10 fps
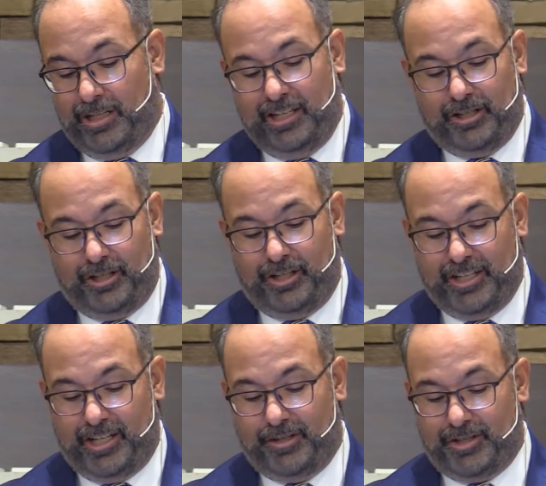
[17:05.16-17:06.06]
he called
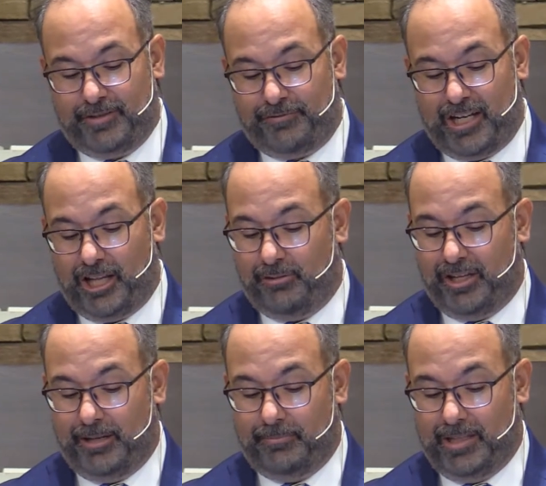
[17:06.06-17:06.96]
others to follow
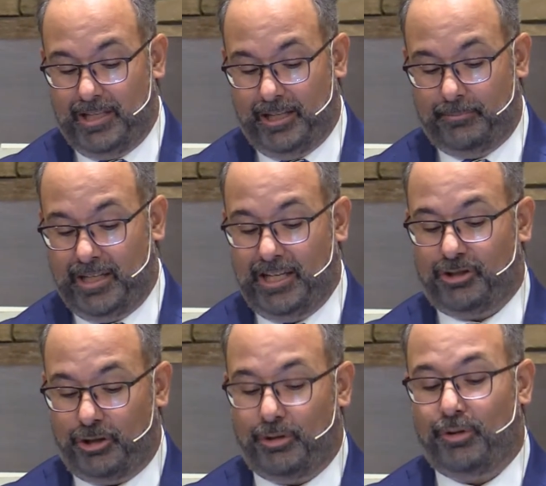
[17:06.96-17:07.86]
him, he
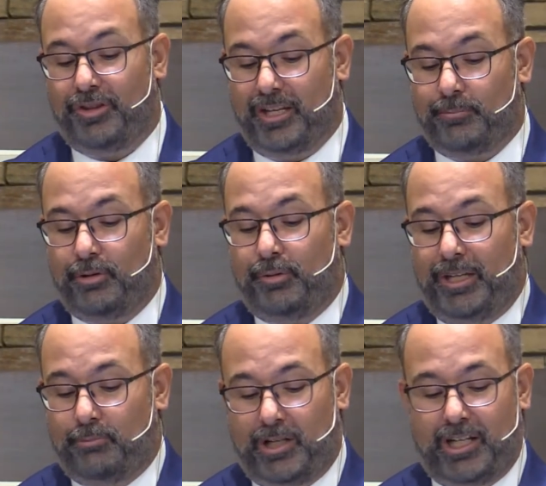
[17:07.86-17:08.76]
told them who
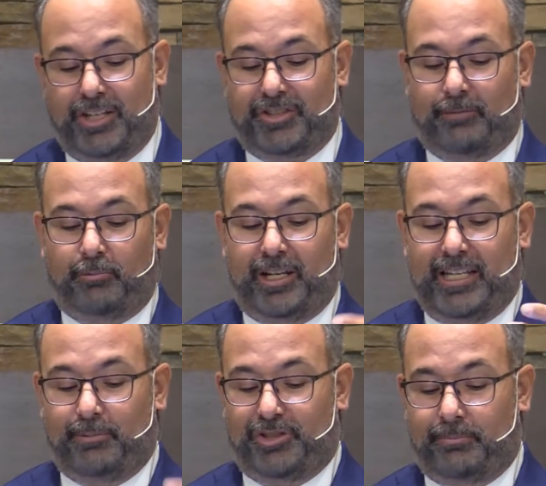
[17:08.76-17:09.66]
he was and what
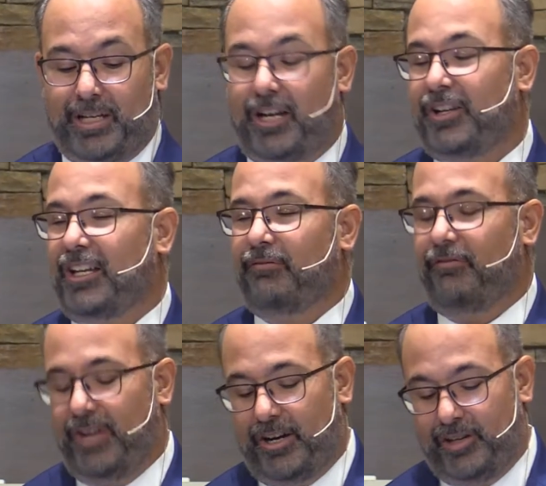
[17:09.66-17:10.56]
he was about in
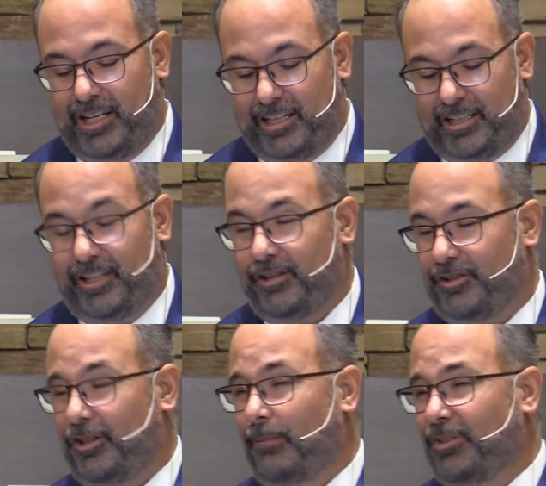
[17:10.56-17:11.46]
very clear
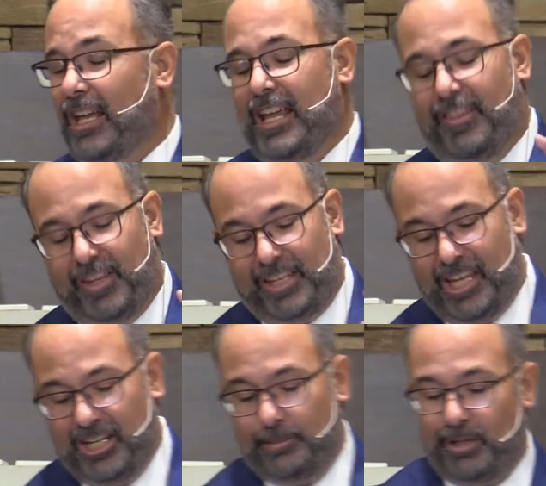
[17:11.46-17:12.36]
terms. The
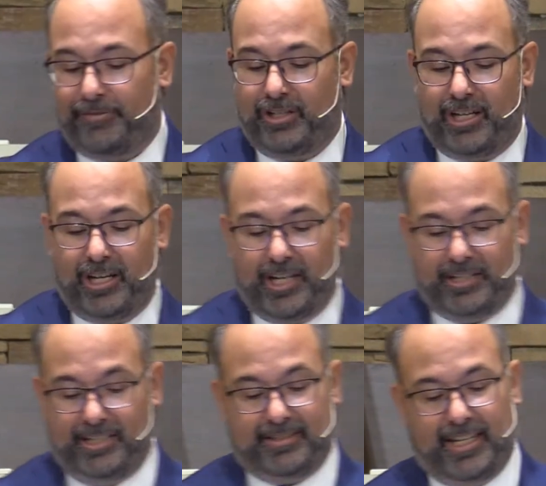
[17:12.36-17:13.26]
kingdom of God,
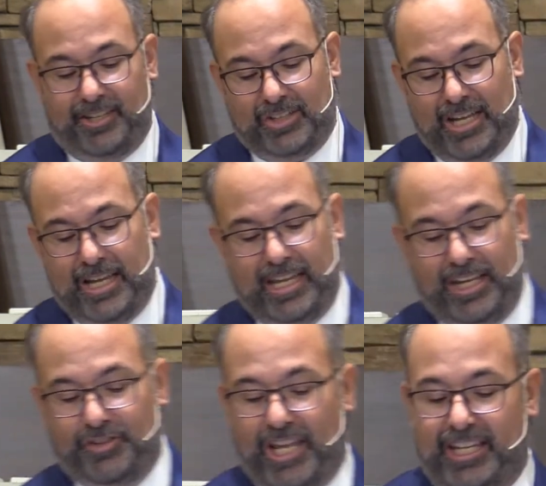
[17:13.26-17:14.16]
he says,
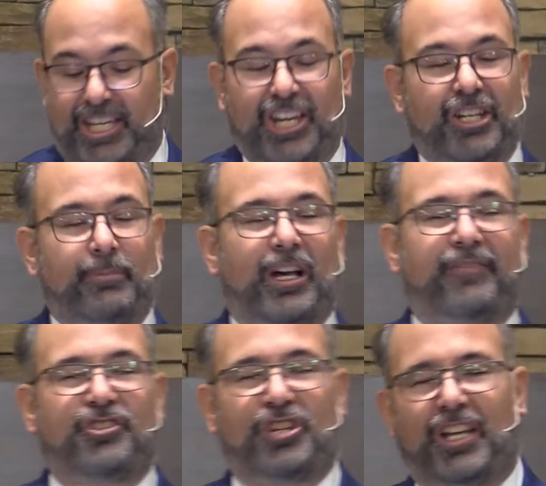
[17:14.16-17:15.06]
is a kingdom
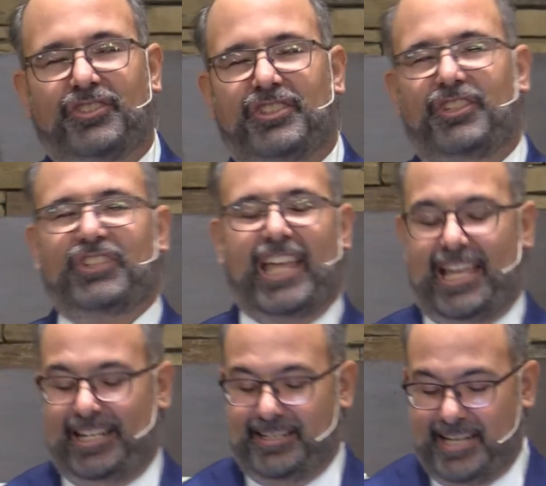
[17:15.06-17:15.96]
of justice
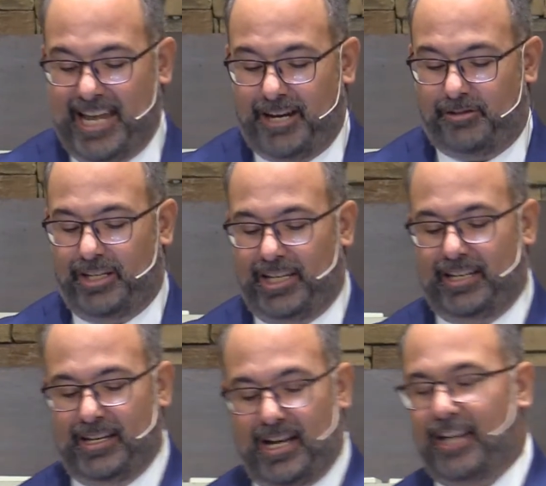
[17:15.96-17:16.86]
and integrity,
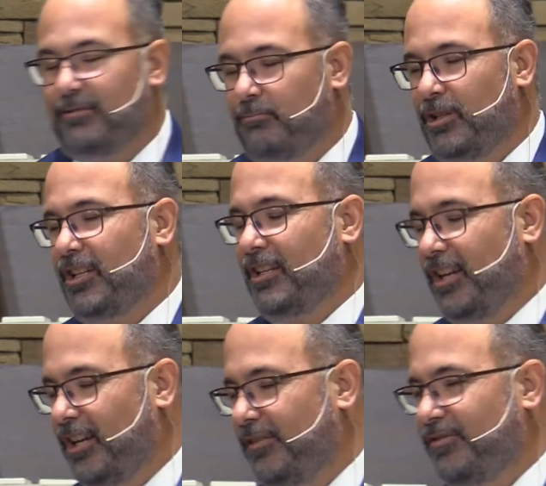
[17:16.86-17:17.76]
not one
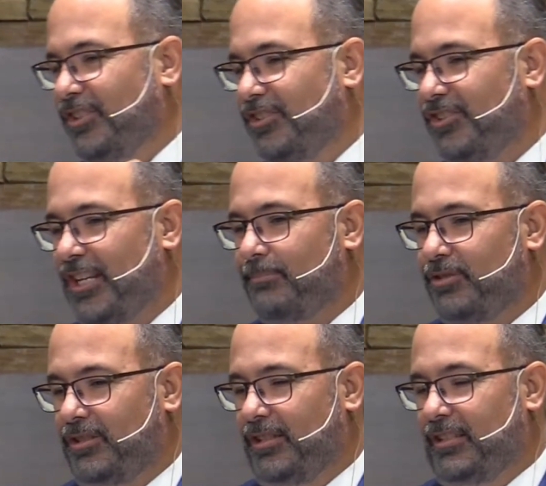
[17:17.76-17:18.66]
of
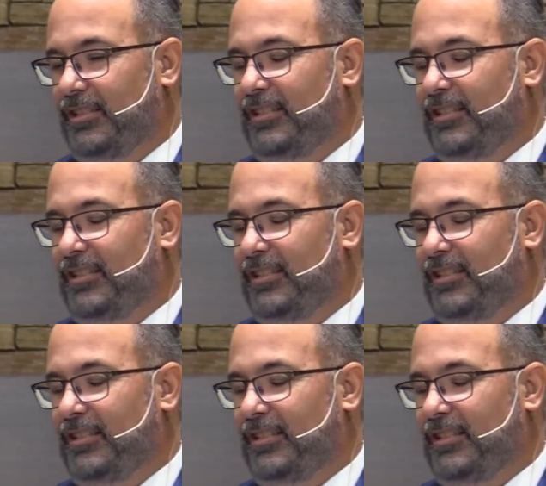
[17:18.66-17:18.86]
deception.